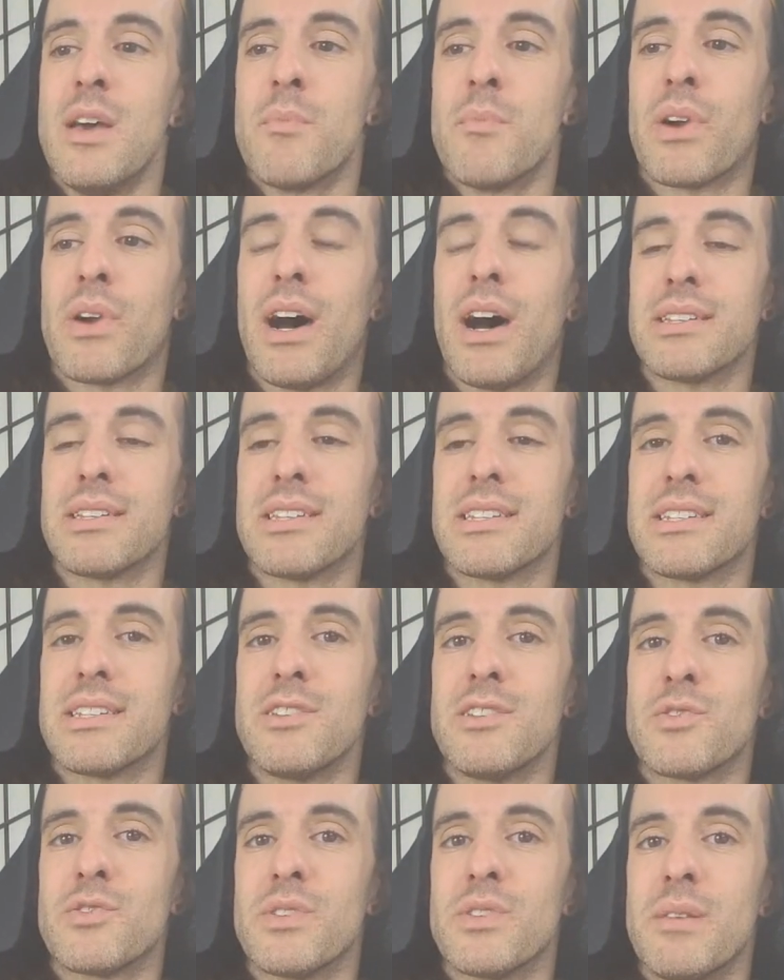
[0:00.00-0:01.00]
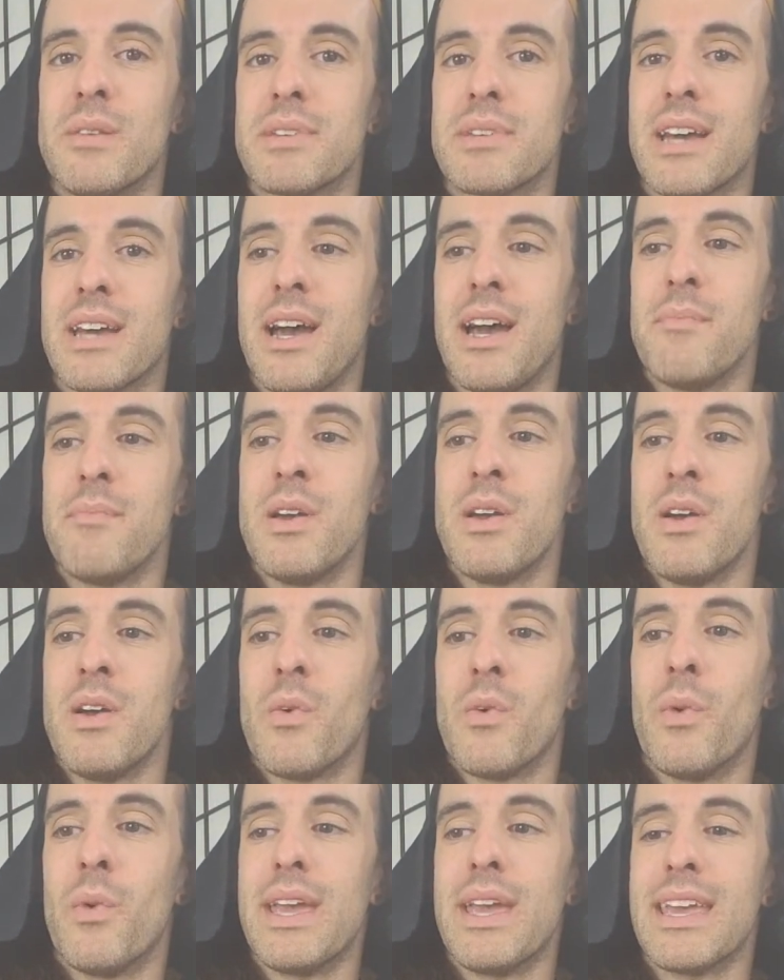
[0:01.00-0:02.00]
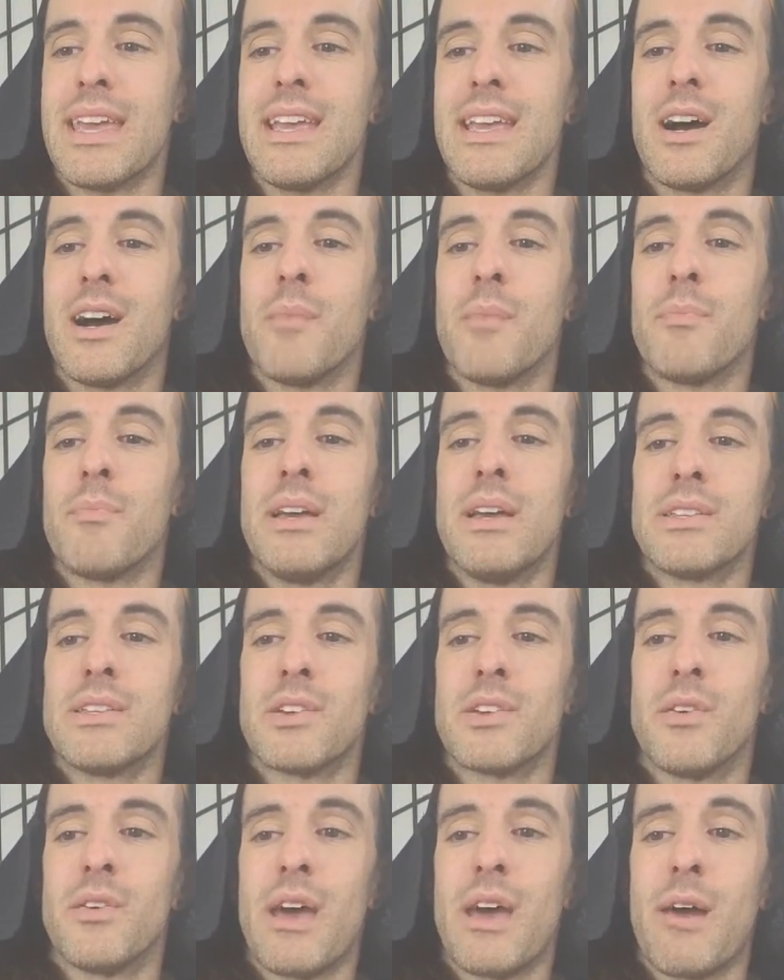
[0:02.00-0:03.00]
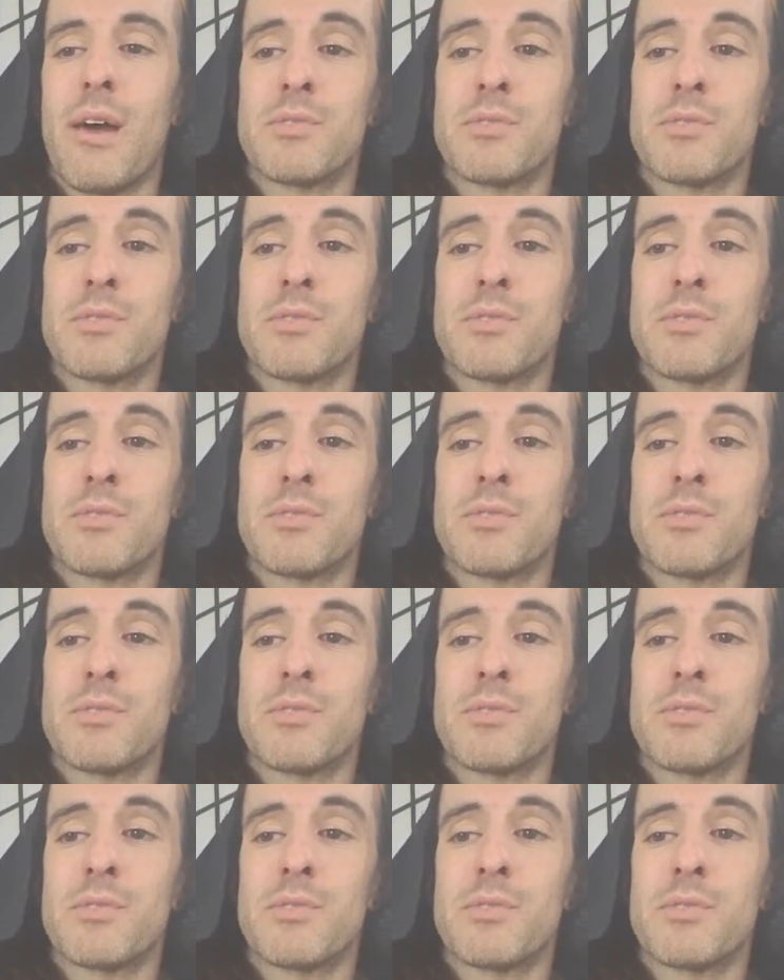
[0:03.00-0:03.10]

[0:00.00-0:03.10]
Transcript: processing dream time, waking up. So that was